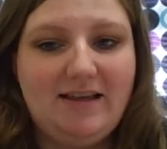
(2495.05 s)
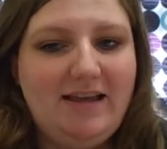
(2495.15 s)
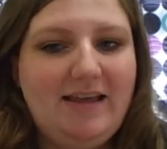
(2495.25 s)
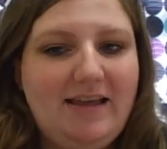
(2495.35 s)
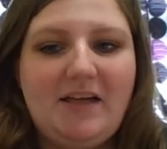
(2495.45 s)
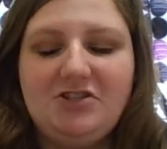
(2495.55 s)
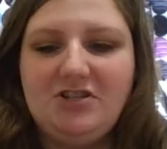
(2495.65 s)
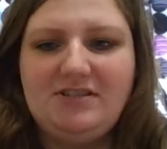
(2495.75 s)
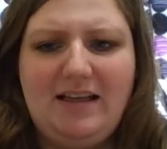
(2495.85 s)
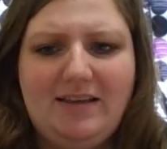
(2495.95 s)
That's just
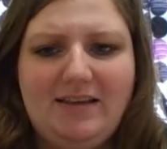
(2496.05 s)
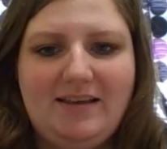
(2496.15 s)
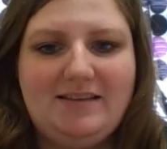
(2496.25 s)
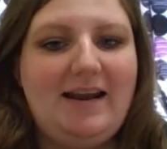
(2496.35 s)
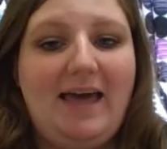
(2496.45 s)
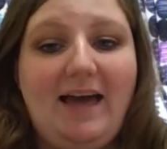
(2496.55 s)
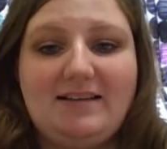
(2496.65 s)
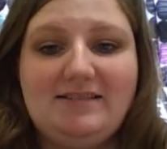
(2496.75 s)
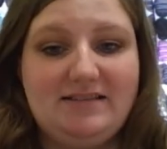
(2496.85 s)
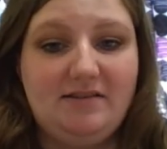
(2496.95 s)
telling us that x
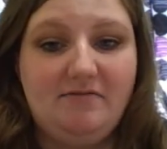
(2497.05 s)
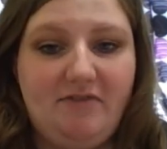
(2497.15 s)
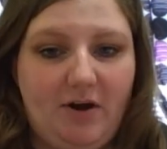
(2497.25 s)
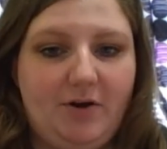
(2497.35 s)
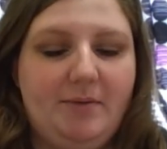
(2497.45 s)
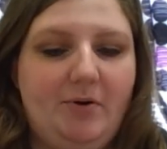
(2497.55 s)
is the variable.